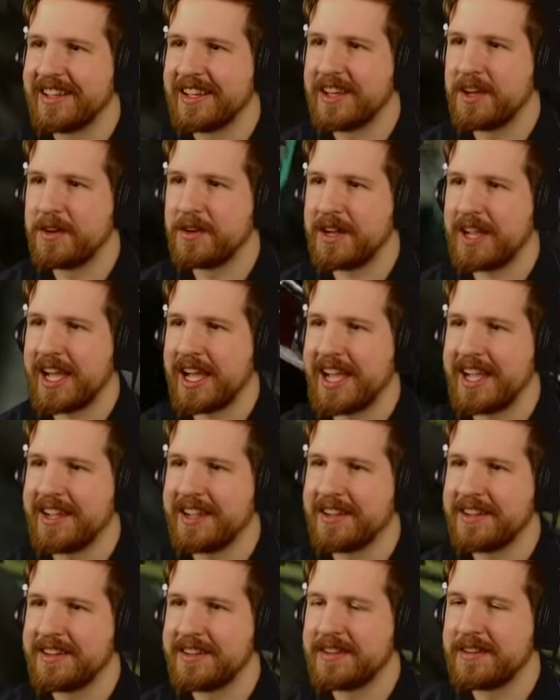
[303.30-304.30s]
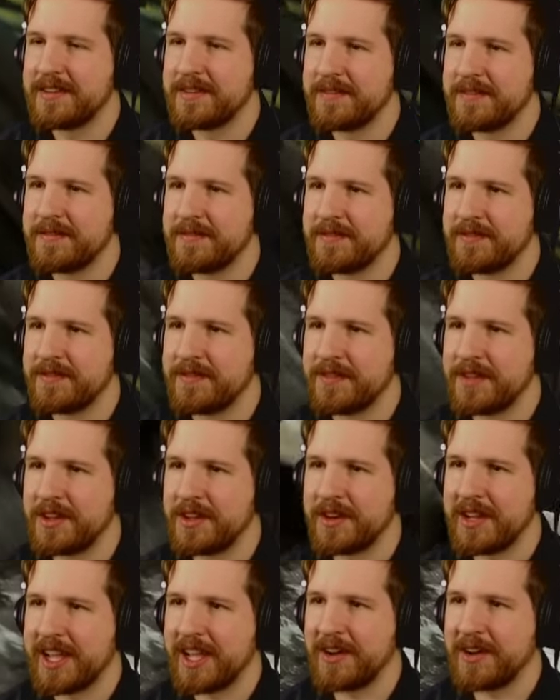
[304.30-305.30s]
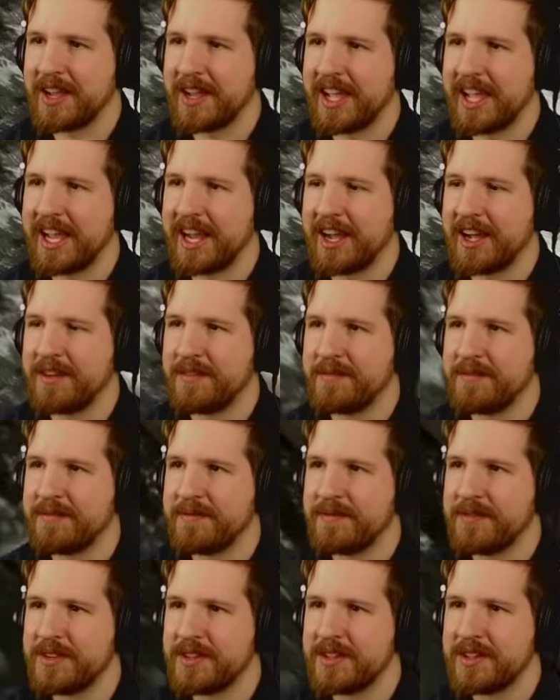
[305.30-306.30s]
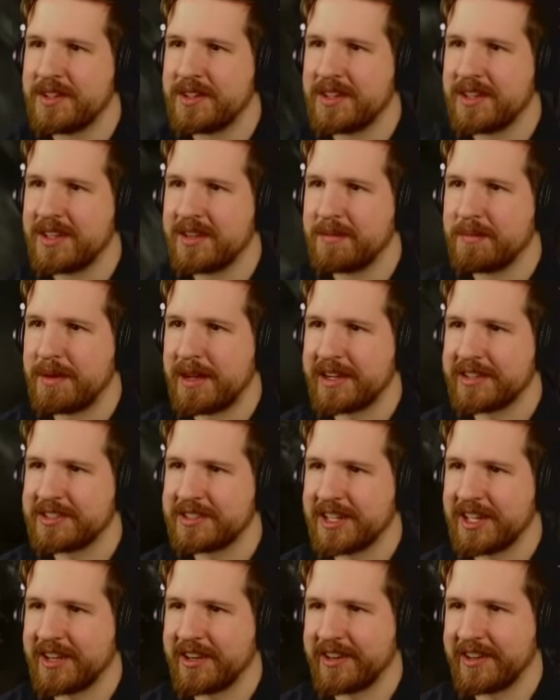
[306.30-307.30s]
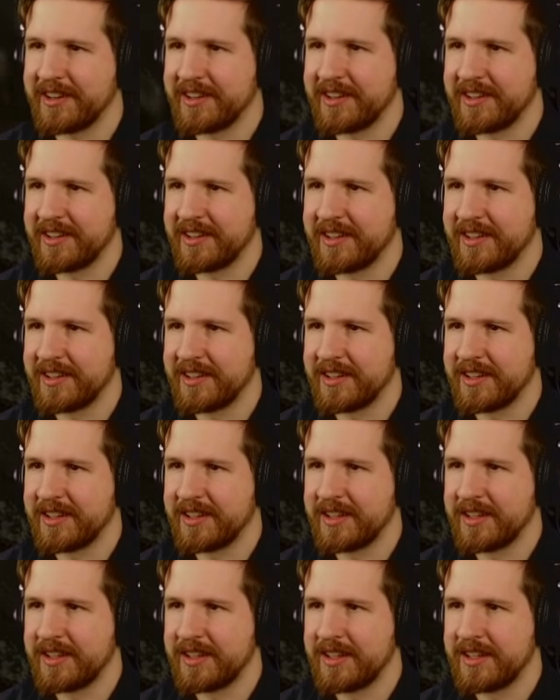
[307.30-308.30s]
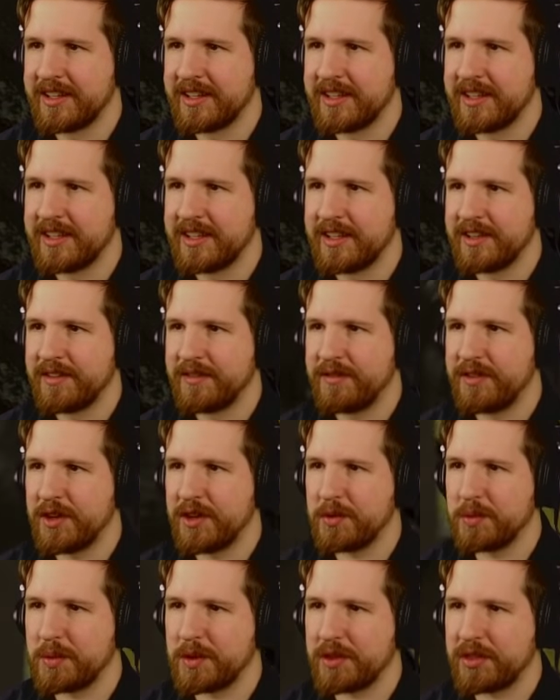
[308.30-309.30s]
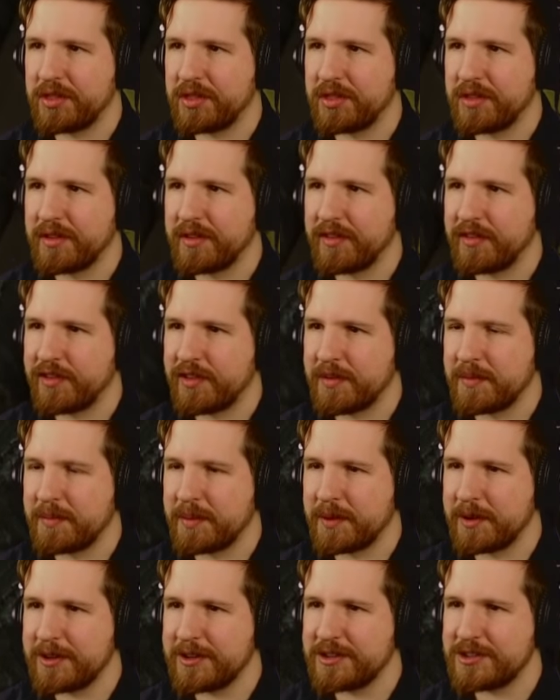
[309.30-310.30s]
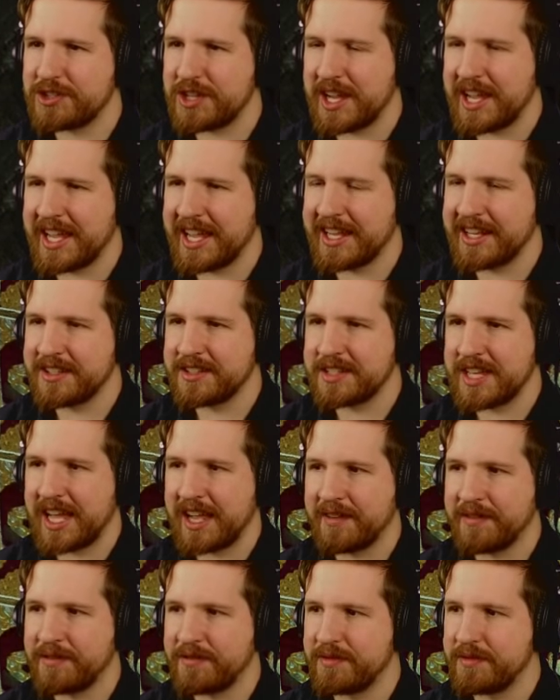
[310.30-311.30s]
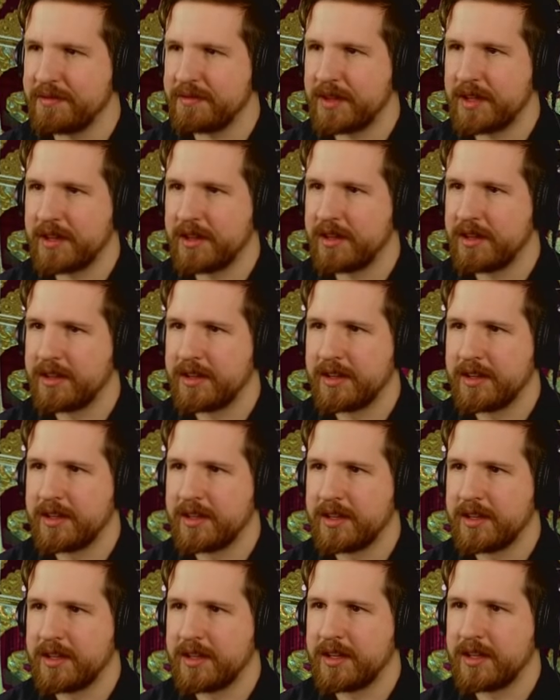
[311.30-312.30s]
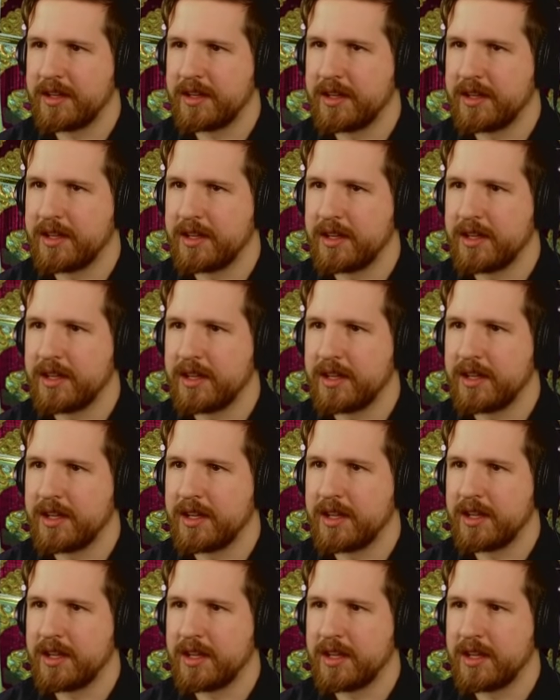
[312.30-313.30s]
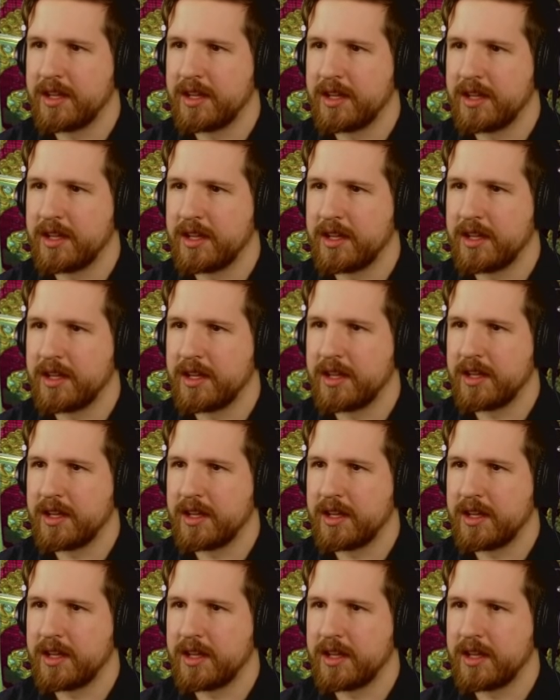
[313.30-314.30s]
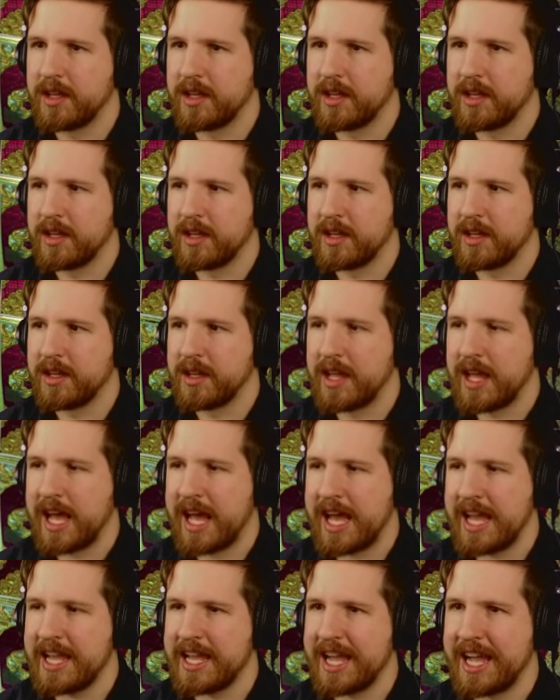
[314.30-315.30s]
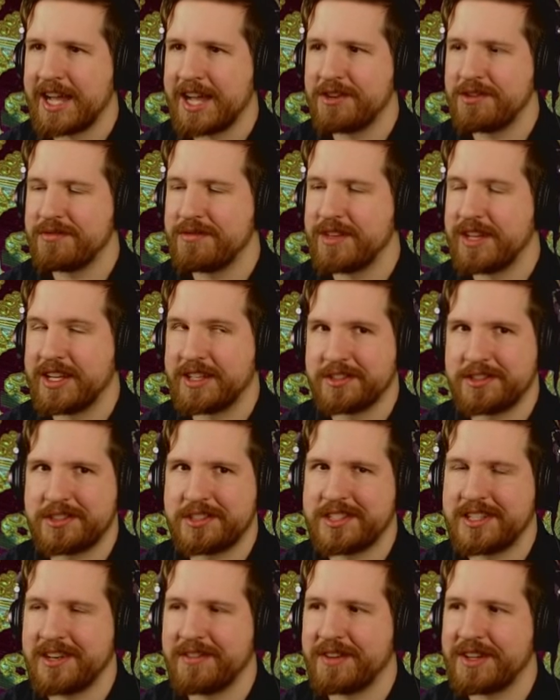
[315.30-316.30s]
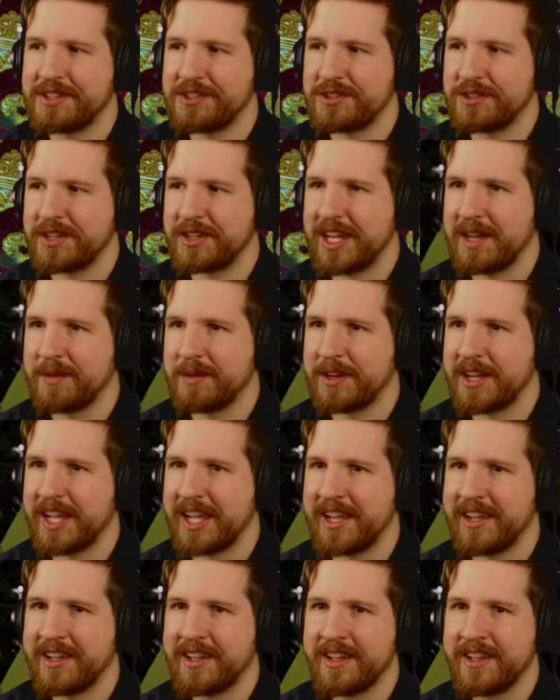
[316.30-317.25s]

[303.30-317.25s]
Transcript: Okay. Okay, okay, hang on. Box cutter. Filled with Faberge eggs. Why do you pick up so much garbage, idiot? Vladdy does not understand. I, I, because it's an adventure game, okay?